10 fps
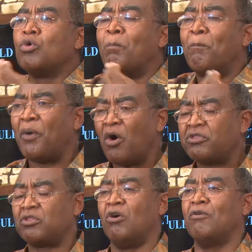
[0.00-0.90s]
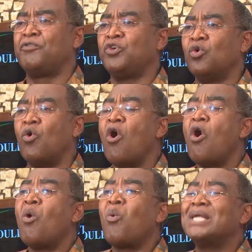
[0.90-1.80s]
both of you
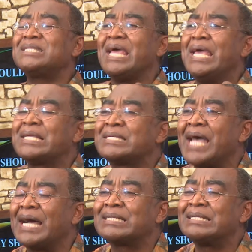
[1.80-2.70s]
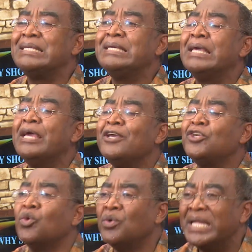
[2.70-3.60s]
what exactly
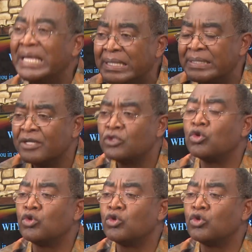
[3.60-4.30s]
you need to